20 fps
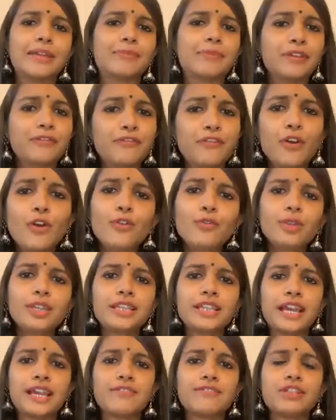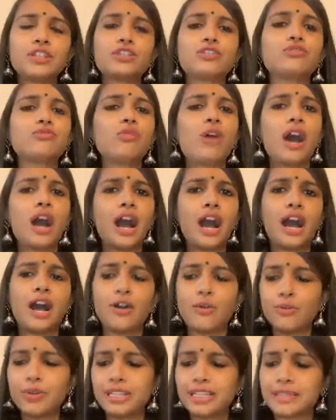Before we dive into
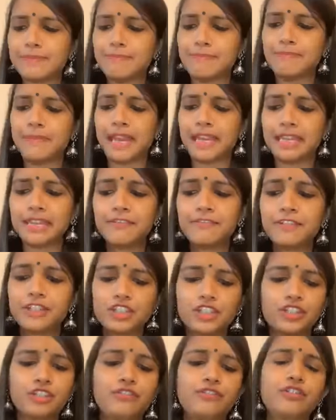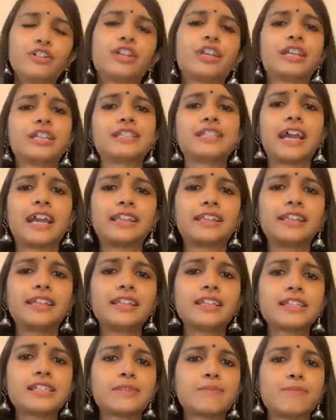how it's beneficial for kids, I
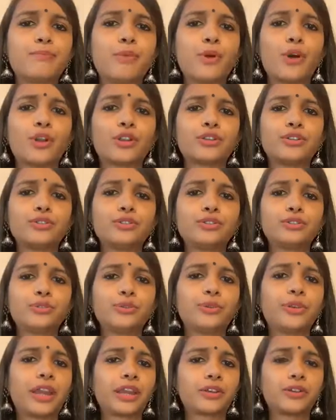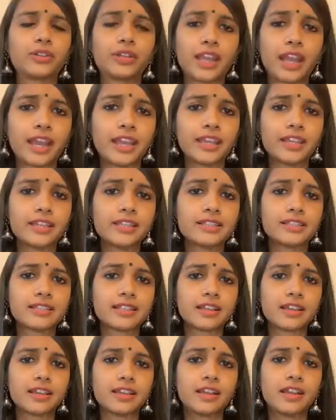think it's important to recognize
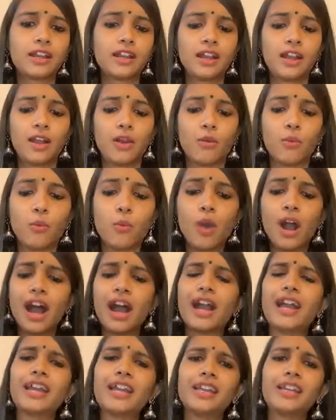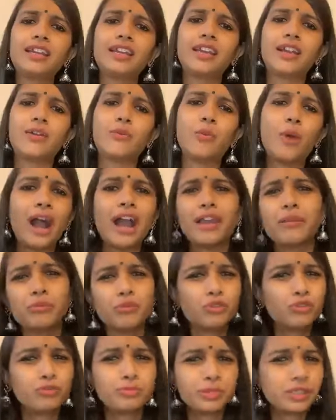why
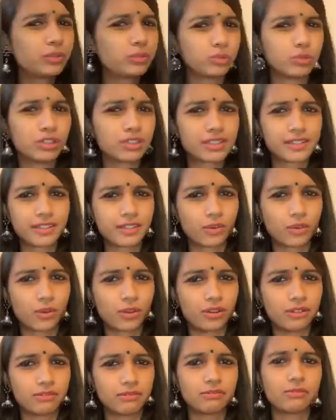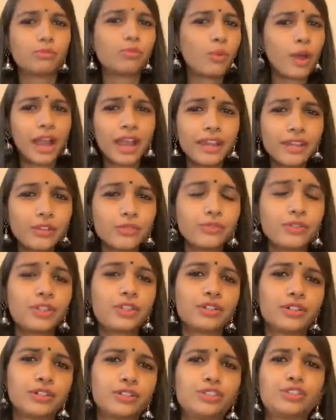movement works at all. Why do we
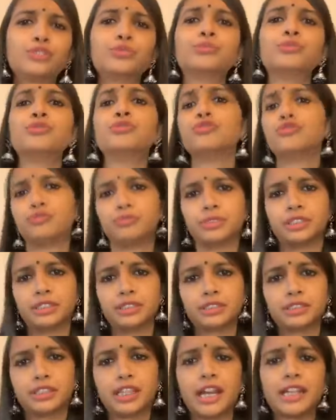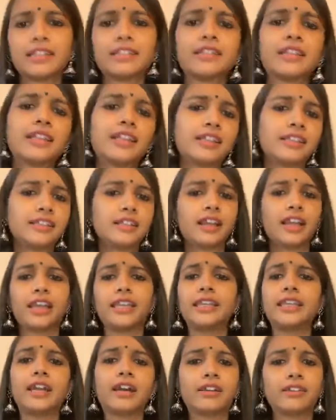turn to movement rather than
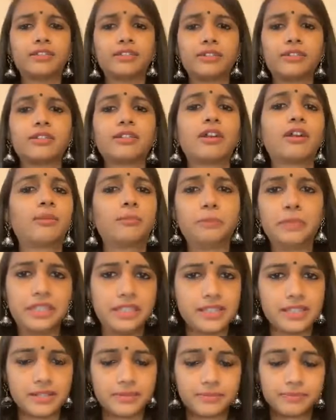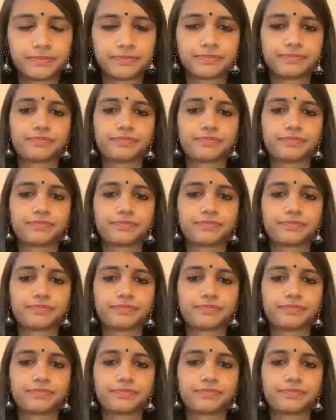any other medium?